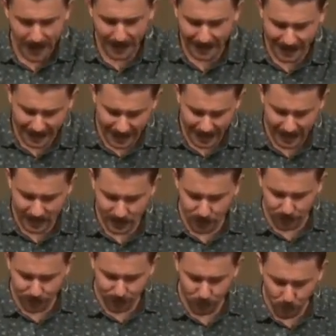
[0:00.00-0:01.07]
He is
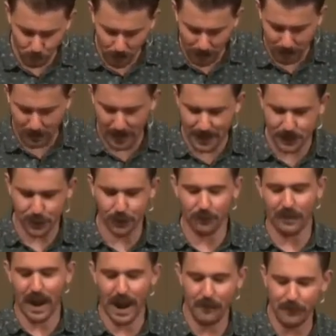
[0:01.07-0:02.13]
the full revelation
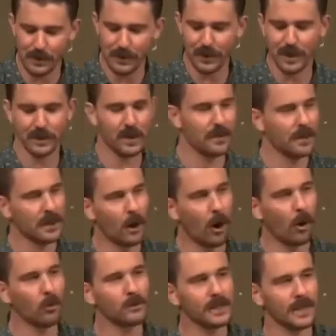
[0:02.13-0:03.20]
of everything that the
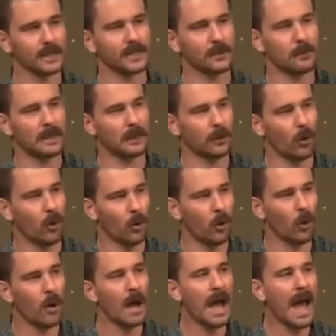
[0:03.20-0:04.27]
Old Testament
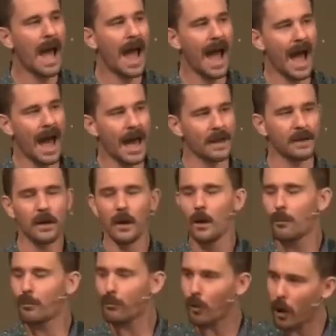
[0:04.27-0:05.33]
law had
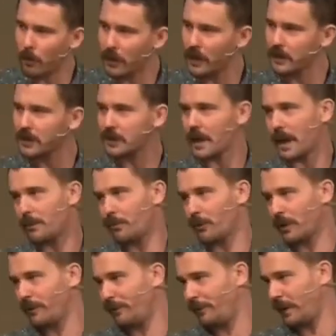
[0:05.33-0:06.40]
promised and
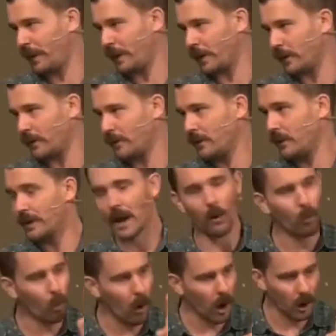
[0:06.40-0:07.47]
prefigured.
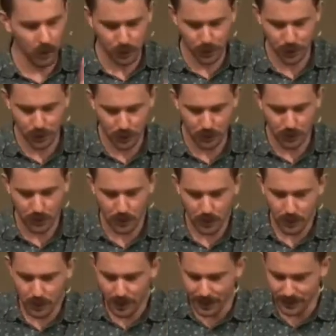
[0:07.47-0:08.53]
Now, watch
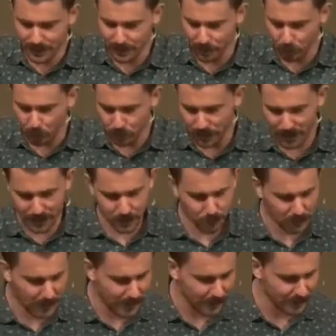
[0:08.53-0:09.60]
as this all takes
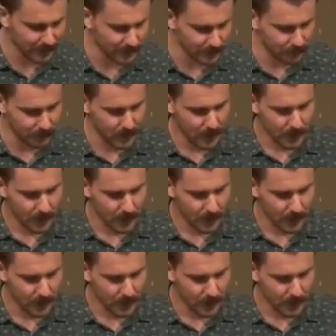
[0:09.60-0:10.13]
place.